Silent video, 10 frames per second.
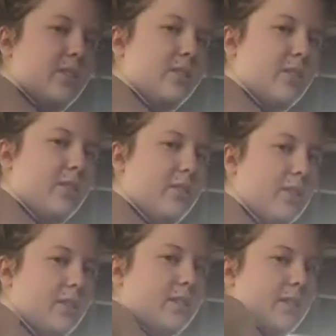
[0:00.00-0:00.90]
So I don't know if you
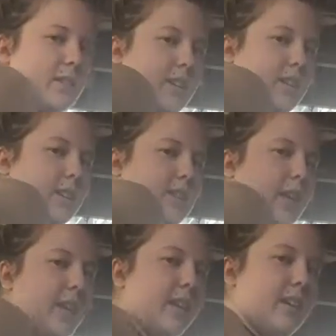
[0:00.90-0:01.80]
guys can see like
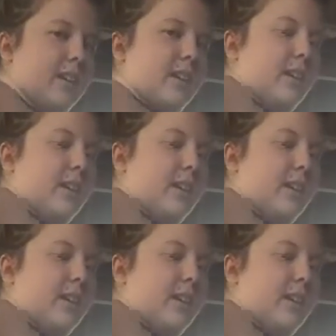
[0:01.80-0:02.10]
that.